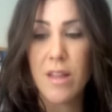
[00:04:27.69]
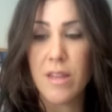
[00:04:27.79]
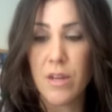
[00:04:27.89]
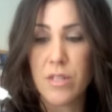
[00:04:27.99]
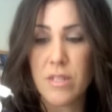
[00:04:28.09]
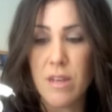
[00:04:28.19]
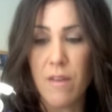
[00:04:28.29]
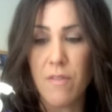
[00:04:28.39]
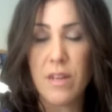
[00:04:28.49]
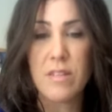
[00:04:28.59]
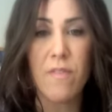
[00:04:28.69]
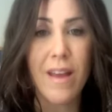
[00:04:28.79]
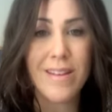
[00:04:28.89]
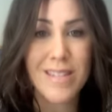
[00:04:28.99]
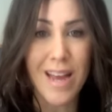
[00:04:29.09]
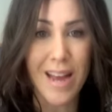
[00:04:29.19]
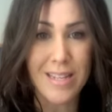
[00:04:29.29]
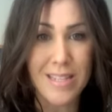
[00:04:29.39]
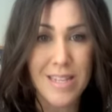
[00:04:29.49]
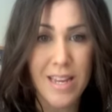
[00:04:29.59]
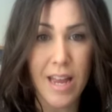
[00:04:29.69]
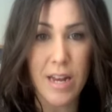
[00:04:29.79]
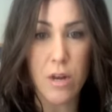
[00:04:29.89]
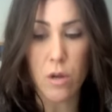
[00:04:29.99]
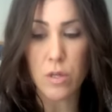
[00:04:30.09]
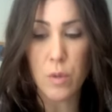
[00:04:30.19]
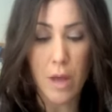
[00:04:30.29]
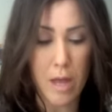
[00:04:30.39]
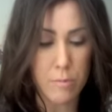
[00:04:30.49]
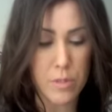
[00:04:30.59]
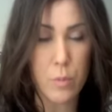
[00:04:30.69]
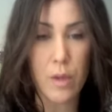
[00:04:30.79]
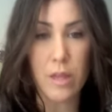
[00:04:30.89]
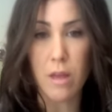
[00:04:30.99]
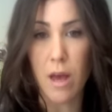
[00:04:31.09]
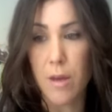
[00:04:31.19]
Their stuff is fantastic, and it also helps with